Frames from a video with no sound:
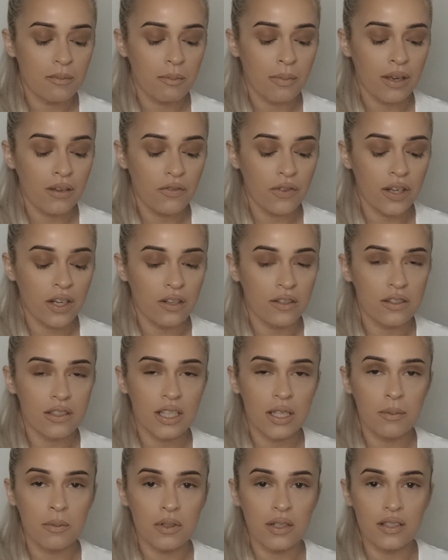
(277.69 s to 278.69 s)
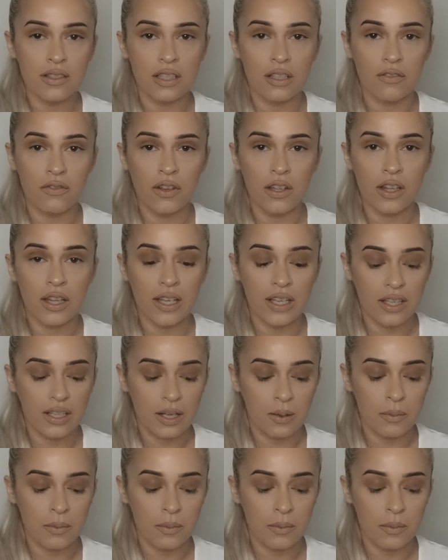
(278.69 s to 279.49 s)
my fingertip because I feel like